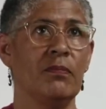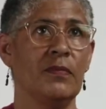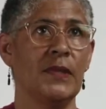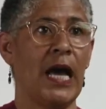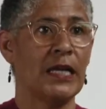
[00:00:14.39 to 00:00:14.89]

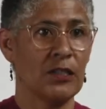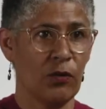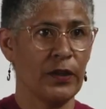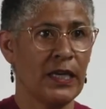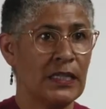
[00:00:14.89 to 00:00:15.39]
the
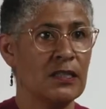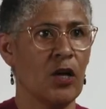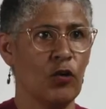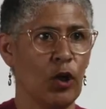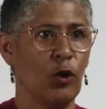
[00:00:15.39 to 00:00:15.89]
adult that he's
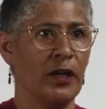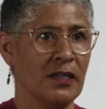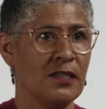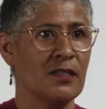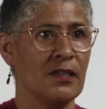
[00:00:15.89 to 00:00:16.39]
known
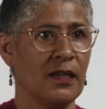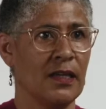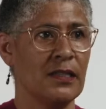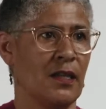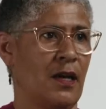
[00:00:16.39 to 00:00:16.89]
longest in
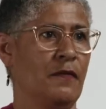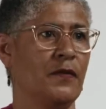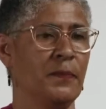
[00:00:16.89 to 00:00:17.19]
his life.